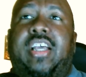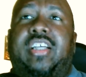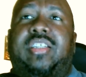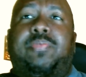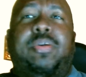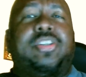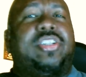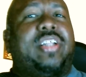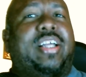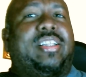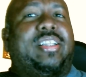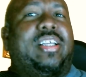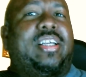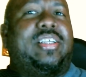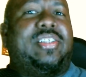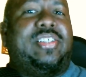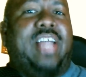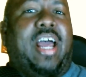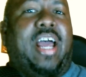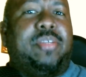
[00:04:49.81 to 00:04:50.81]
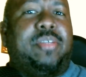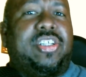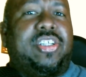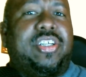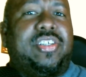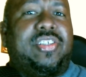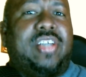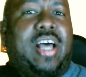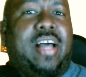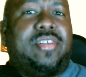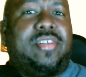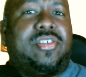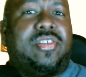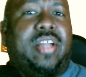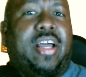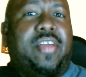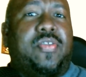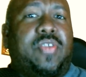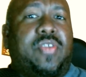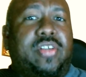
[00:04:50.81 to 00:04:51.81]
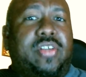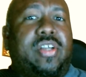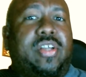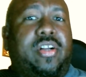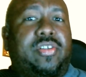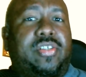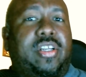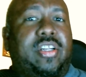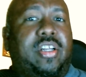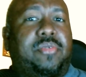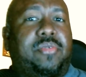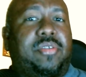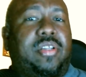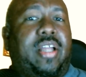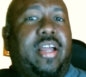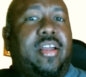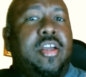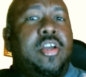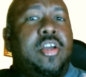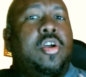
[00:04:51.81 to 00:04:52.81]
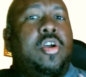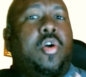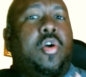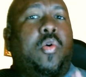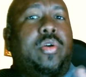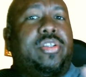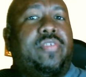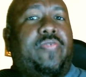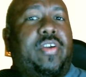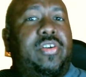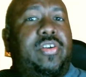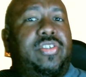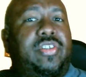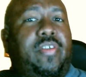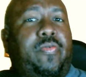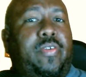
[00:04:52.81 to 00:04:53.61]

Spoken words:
especially like the establishing shots, like things that are set up to like going to various